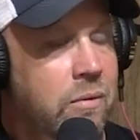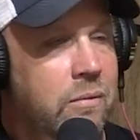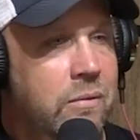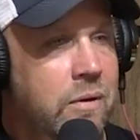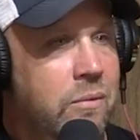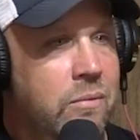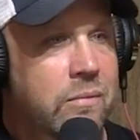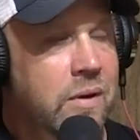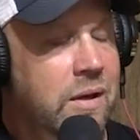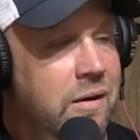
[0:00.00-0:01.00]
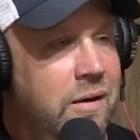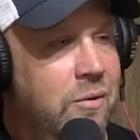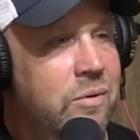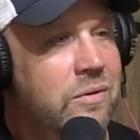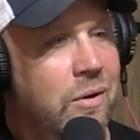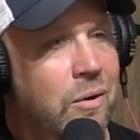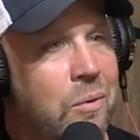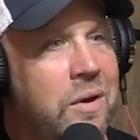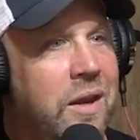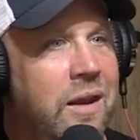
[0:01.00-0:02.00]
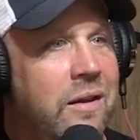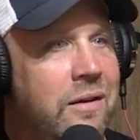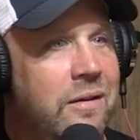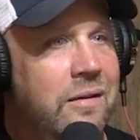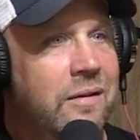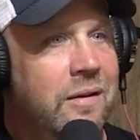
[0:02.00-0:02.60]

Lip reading: we were, it was an okay hunt,